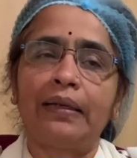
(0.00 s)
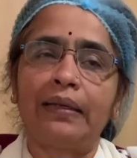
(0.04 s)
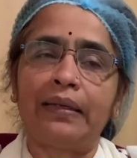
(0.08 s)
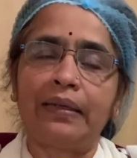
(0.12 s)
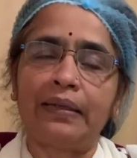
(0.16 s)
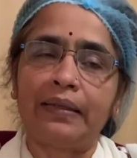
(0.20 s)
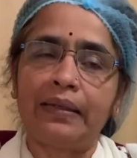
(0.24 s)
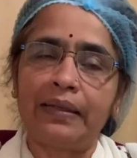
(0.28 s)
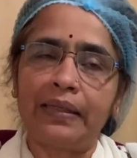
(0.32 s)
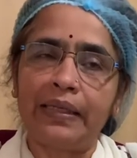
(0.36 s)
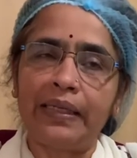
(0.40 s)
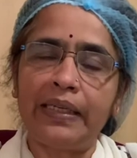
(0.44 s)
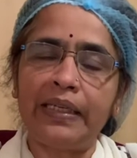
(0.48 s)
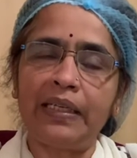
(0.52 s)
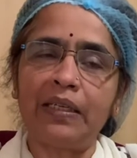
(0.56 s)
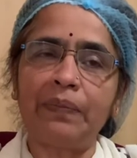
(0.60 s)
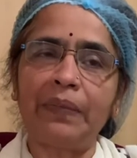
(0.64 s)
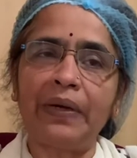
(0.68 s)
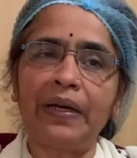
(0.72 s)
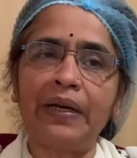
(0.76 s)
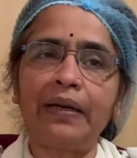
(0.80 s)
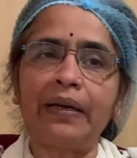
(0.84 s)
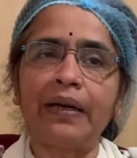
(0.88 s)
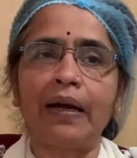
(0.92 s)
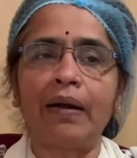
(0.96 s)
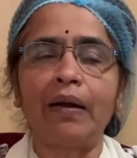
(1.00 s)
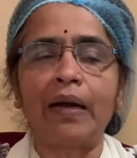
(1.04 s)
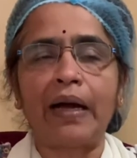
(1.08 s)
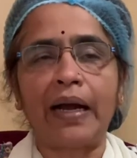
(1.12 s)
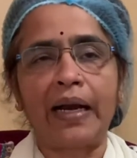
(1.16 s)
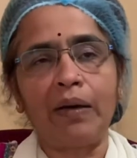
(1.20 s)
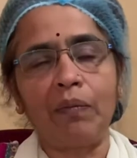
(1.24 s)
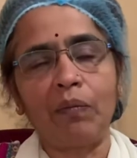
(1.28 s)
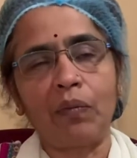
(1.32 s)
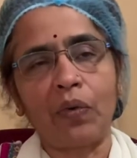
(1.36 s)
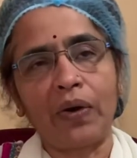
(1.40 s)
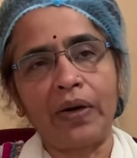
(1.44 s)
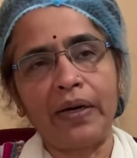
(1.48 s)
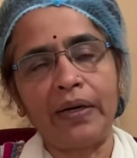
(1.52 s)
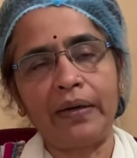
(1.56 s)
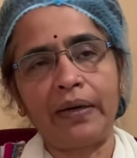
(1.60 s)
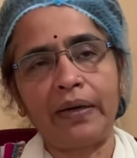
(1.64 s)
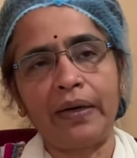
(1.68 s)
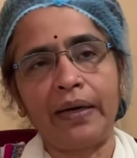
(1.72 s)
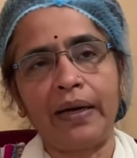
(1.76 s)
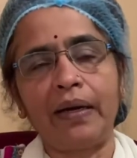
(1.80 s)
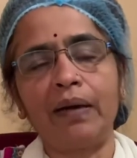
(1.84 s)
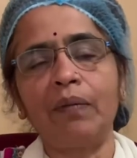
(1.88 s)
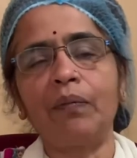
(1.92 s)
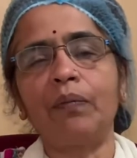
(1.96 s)
the treatment and
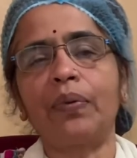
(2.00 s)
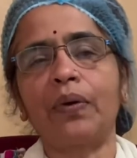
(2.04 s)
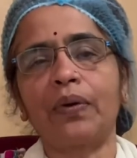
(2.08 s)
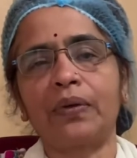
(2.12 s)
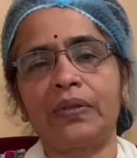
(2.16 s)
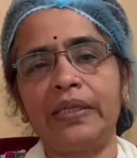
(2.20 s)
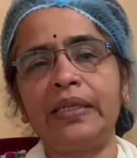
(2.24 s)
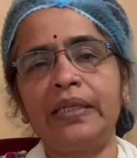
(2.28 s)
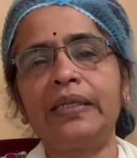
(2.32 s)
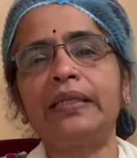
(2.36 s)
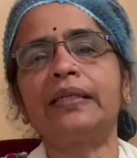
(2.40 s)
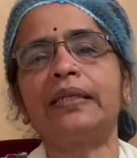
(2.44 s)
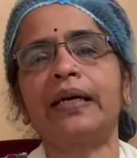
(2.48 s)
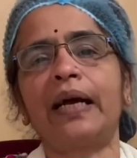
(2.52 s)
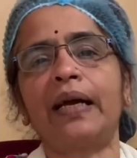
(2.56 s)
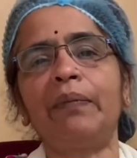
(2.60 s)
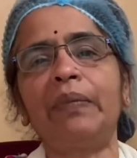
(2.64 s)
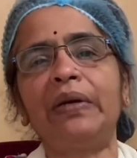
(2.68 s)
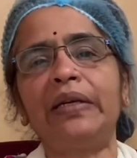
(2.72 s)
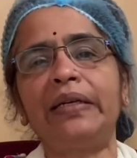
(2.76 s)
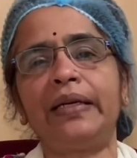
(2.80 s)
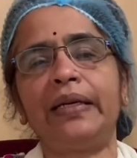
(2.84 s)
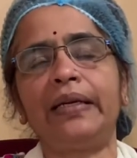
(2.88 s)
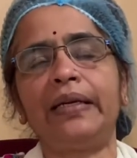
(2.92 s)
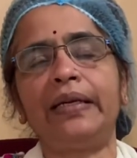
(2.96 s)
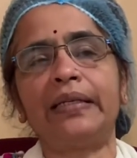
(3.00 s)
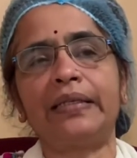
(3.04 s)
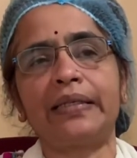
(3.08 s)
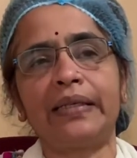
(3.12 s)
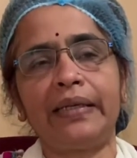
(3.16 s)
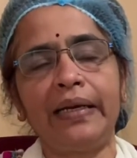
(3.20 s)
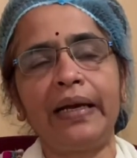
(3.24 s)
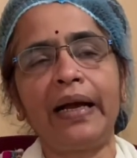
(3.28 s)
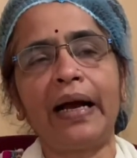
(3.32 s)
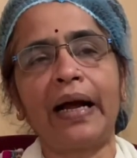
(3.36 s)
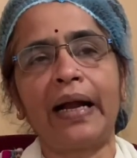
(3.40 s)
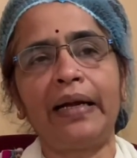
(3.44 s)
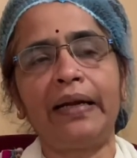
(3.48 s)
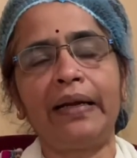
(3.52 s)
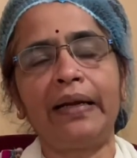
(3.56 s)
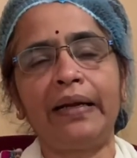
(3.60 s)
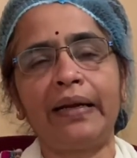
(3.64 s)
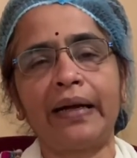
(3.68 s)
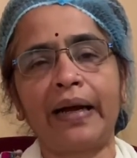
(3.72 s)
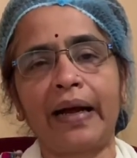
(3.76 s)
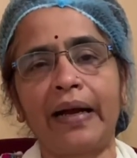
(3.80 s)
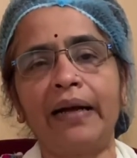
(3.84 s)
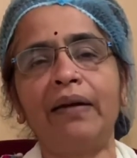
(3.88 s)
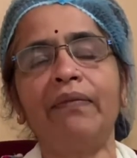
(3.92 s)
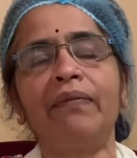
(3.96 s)
monitoring proceed simultaneously, hand in
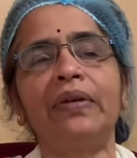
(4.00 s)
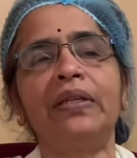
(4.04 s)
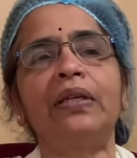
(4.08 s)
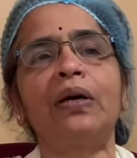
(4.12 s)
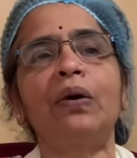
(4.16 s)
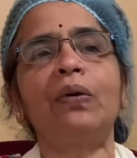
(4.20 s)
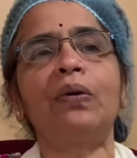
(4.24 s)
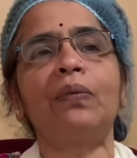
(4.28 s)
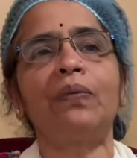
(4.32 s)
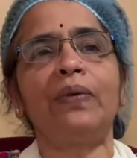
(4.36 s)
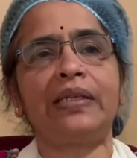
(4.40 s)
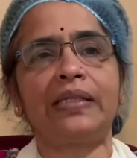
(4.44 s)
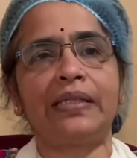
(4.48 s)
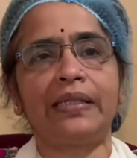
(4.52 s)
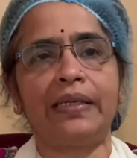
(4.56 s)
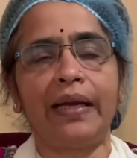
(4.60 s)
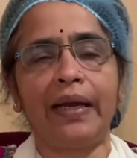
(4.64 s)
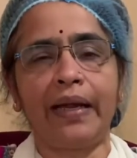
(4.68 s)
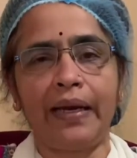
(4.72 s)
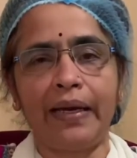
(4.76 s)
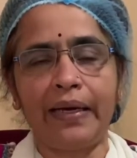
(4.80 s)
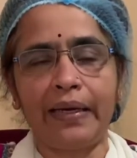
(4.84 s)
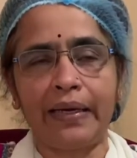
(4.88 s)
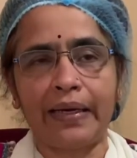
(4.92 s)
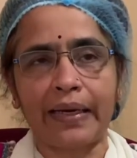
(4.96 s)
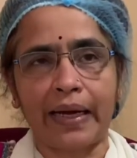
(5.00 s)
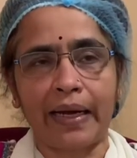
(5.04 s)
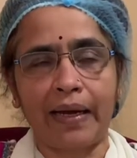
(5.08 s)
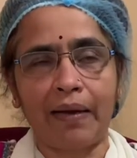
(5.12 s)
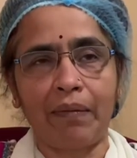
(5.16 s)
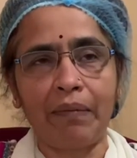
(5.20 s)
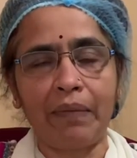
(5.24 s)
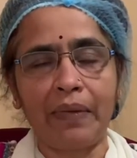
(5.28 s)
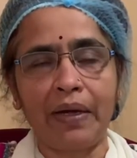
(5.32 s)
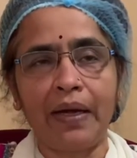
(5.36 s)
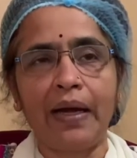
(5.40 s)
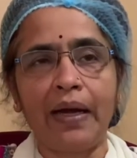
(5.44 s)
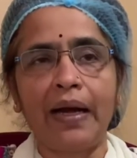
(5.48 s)
hand, without wasting any time,